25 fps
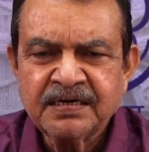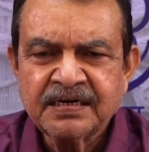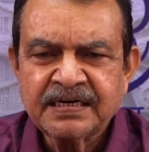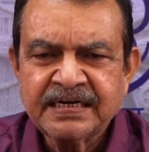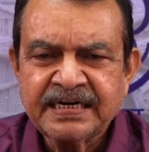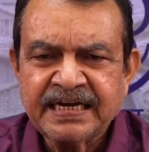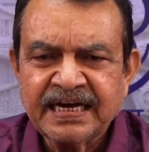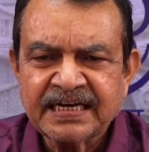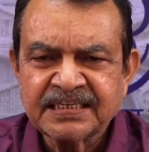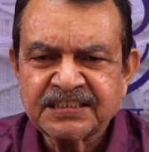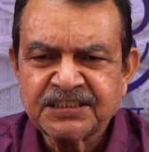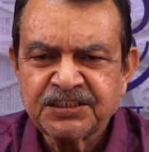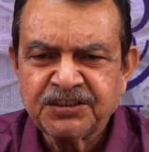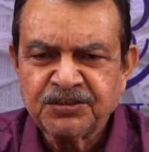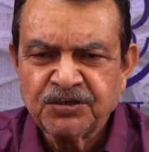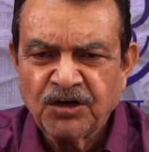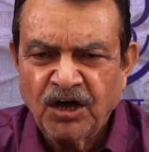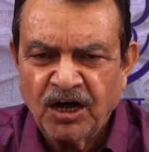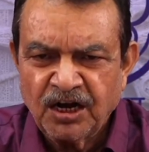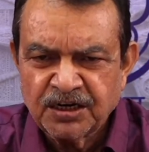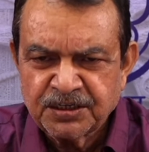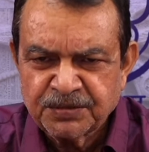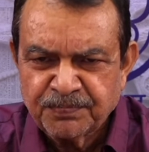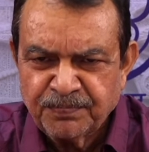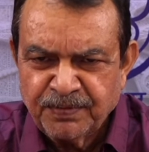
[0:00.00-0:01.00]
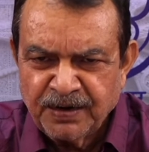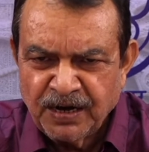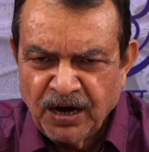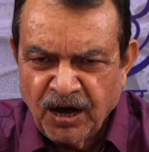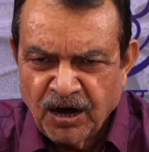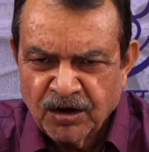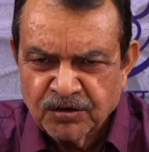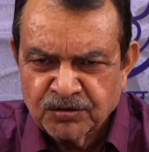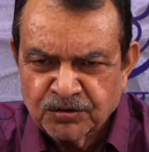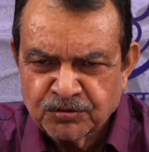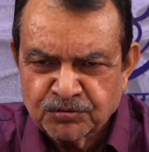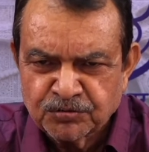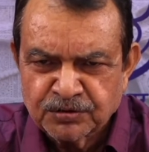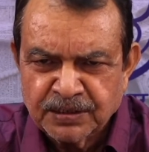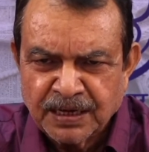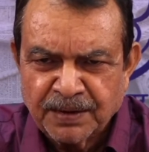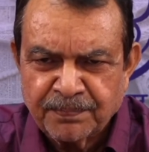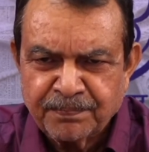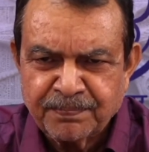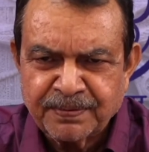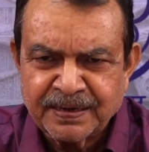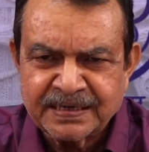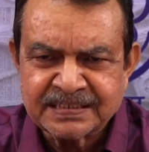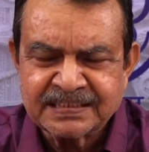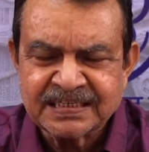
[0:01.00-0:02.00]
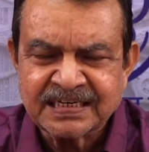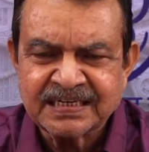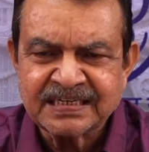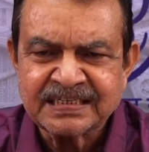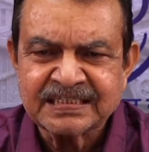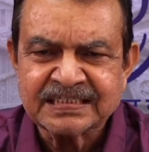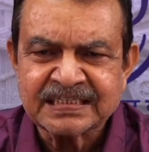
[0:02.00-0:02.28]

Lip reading: does not belong to the present